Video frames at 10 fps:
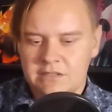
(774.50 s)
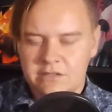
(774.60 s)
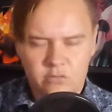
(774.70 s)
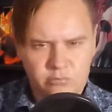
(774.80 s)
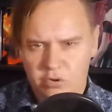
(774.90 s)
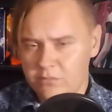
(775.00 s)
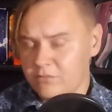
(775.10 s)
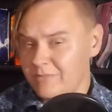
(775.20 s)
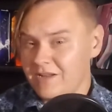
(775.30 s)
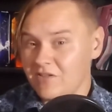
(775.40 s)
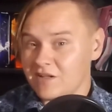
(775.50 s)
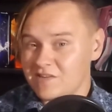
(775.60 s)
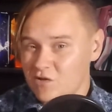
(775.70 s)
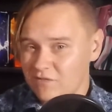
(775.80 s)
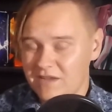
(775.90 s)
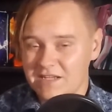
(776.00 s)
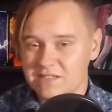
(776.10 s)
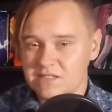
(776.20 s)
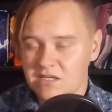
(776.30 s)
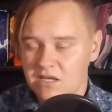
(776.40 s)
it would probably mean a lot to their
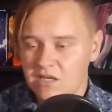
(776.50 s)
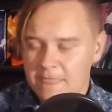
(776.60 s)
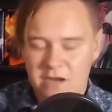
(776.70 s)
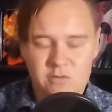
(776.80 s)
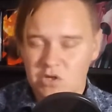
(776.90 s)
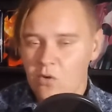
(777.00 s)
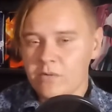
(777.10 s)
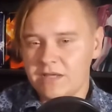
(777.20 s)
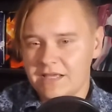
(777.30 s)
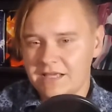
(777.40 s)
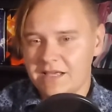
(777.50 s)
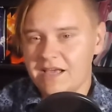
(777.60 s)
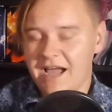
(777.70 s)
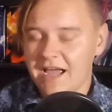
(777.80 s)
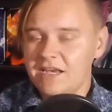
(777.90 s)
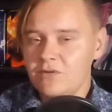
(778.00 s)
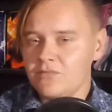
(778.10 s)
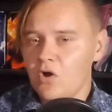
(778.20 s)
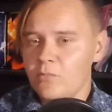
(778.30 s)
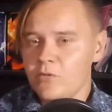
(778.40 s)
fans. And it was already kind of
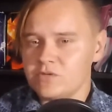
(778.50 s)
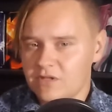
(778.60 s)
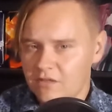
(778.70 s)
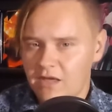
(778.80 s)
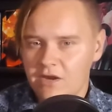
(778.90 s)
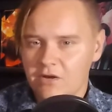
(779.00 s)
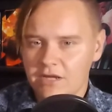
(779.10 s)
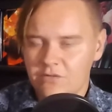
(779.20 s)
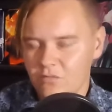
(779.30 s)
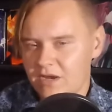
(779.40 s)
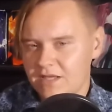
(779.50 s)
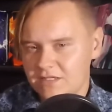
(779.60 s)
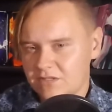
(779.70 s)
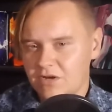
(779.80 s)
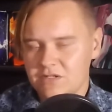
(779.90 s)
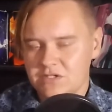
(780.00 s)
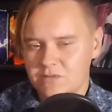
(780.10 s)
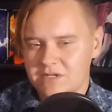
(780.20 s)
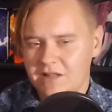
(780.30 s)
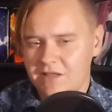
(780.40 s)
almost there in Radiant Dawn, so
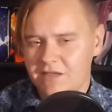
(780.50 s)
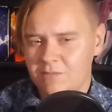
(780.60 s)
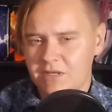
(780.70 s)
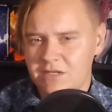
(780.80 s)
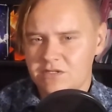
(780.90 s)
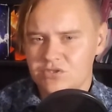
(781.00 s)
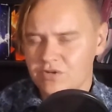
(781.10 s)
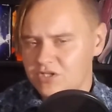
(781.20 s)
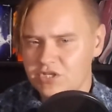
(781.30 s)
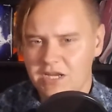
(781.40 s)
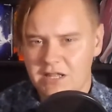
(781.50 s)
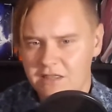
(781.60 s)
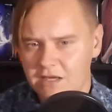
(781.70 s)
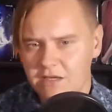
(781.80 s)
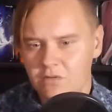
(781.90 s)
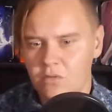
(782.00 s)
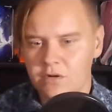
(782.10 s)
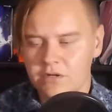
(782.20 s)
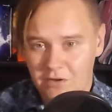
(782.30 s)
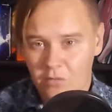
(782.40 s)
it's not like they'd be stretching anything
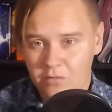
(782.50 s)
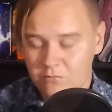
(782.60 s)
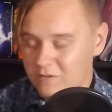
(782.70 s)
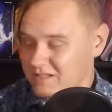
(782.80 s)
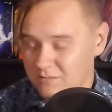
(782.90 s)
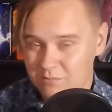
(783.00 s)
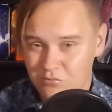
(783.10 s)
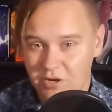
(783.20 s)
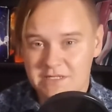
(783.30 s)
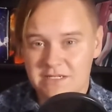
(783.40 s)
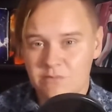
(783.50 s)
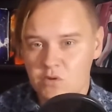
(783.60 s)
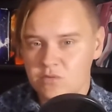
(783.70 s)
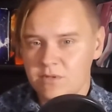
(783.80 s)
or really surprising most